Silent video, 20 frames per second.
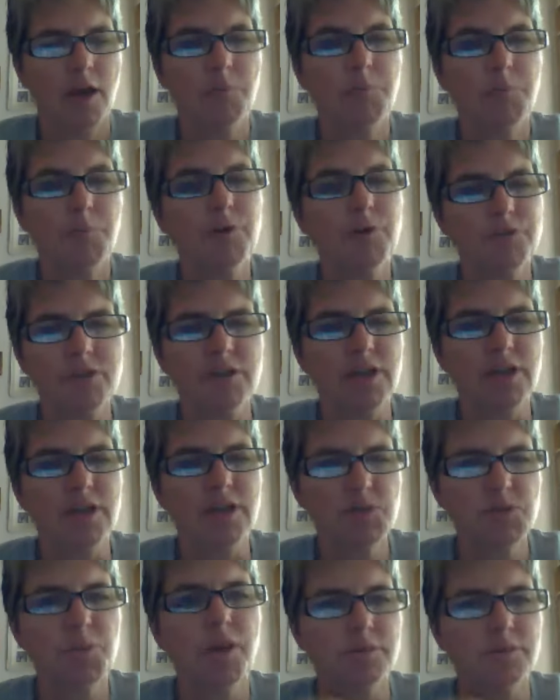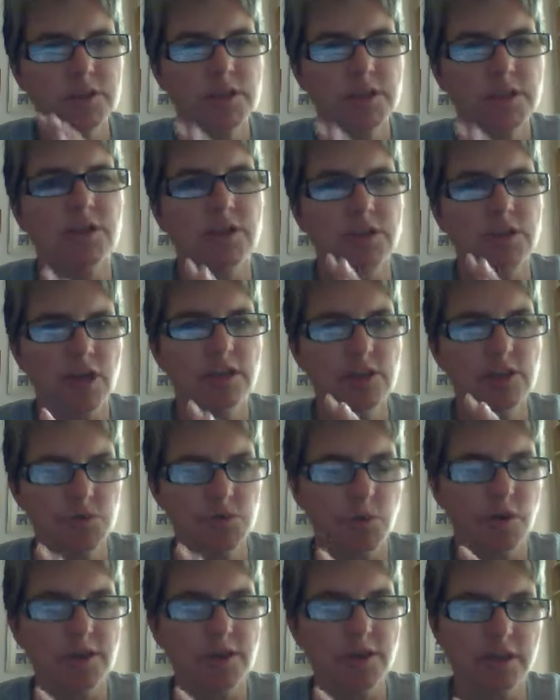person not to be able to adjust
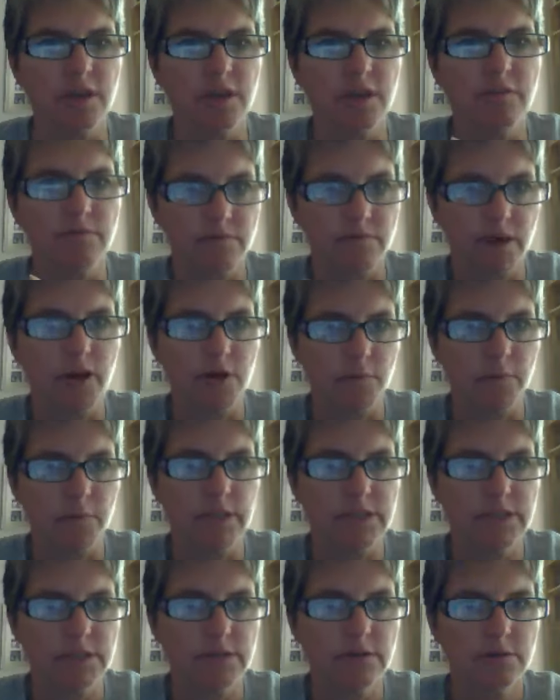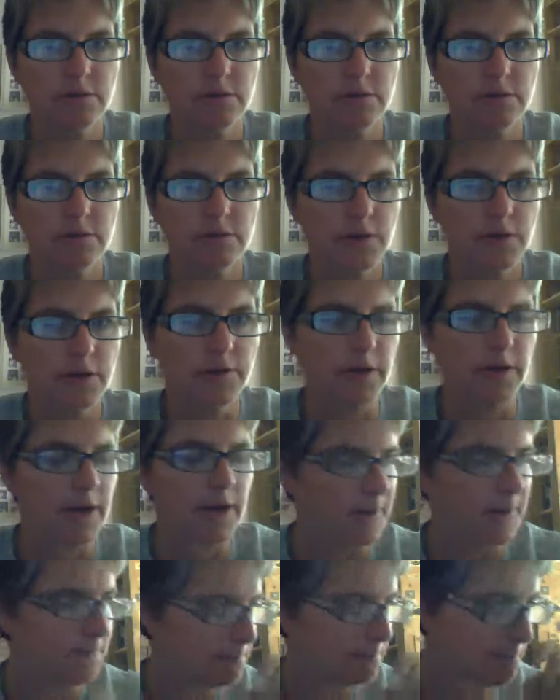well to their environment,
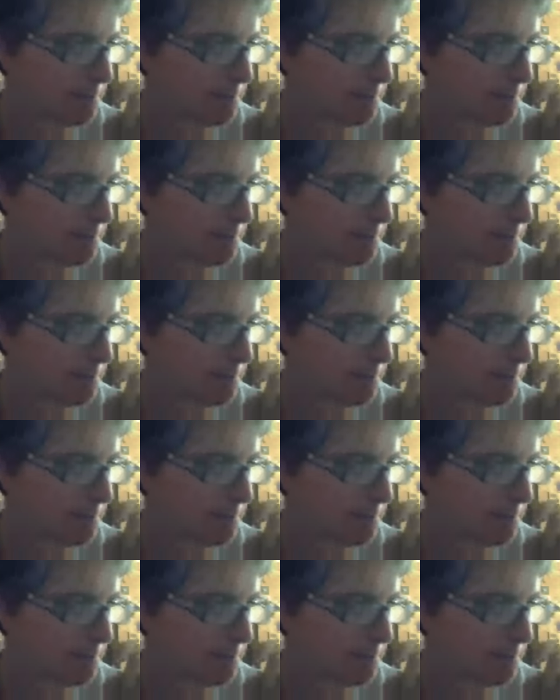right?